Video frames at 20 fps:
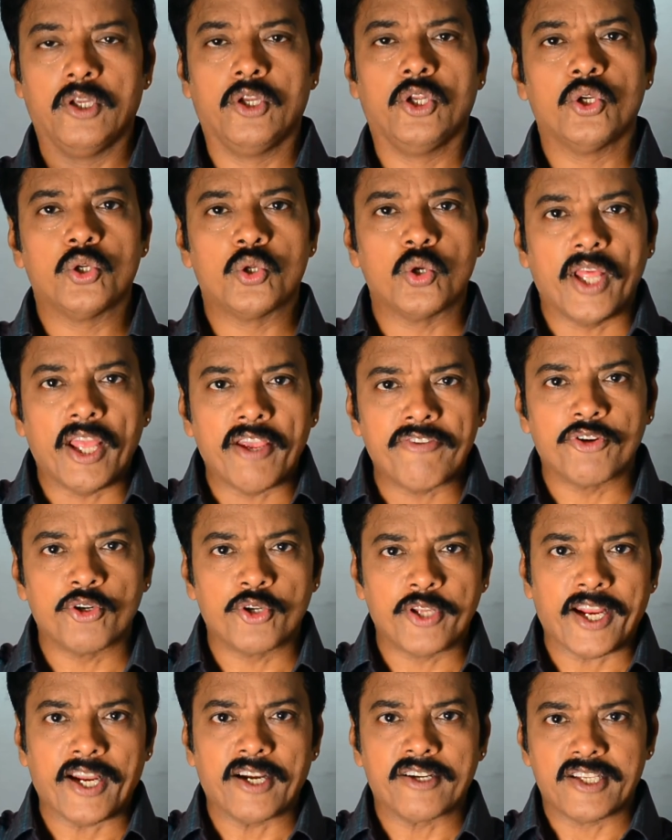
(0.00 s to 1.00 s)
Today if you
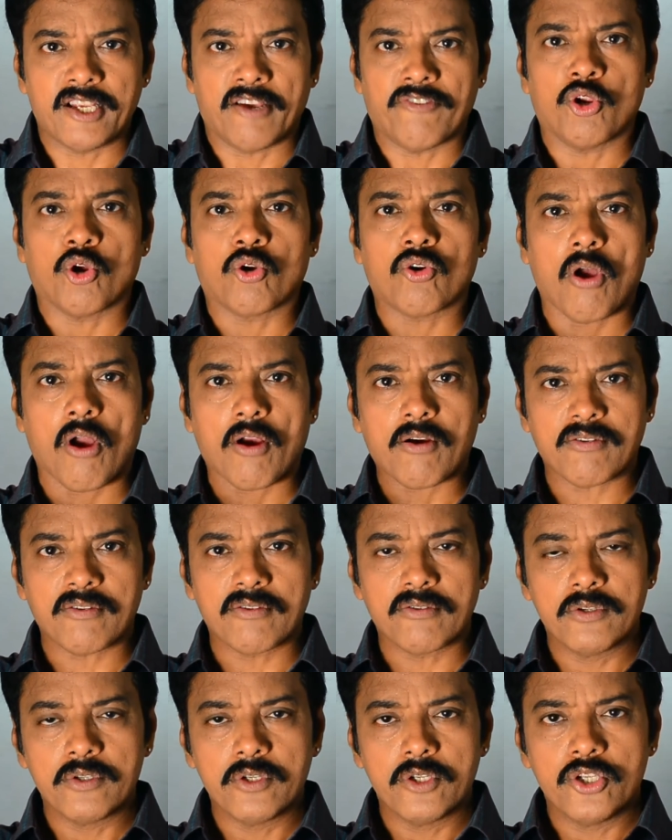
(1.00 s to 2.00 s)
take it 7
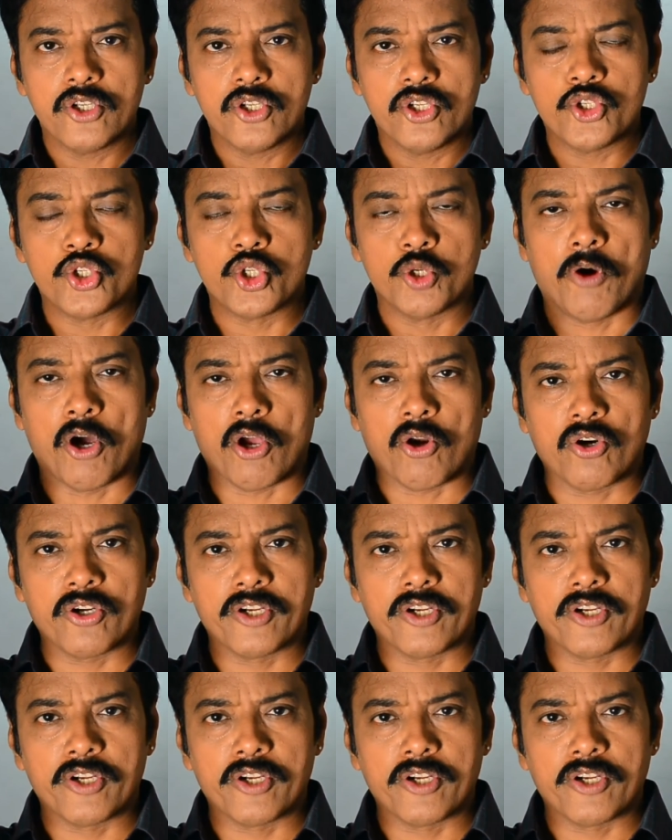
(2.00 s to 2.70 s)
o'clock, tomorrow